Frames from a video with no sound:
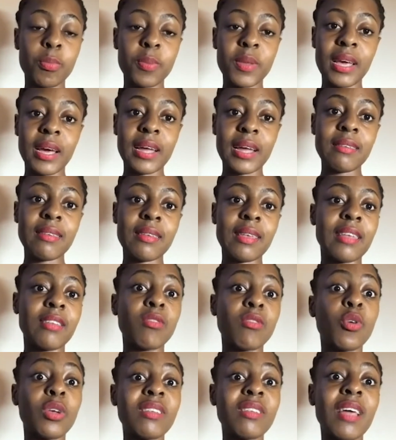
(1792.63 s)
at has
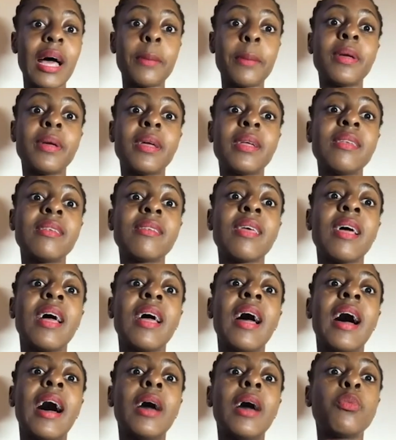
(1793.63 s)
not happened,
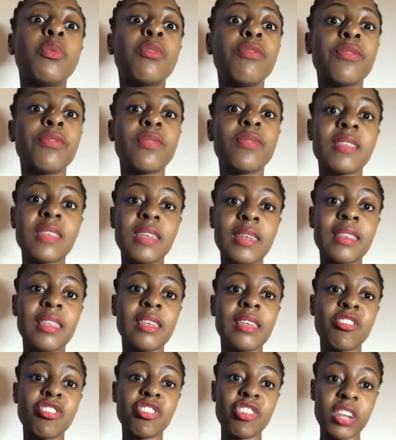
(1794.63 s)
and we've seen the
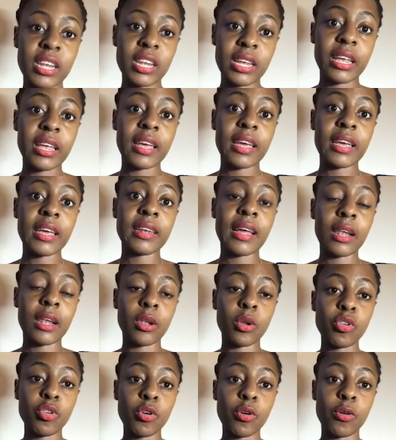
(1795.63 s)
shilling gain a lot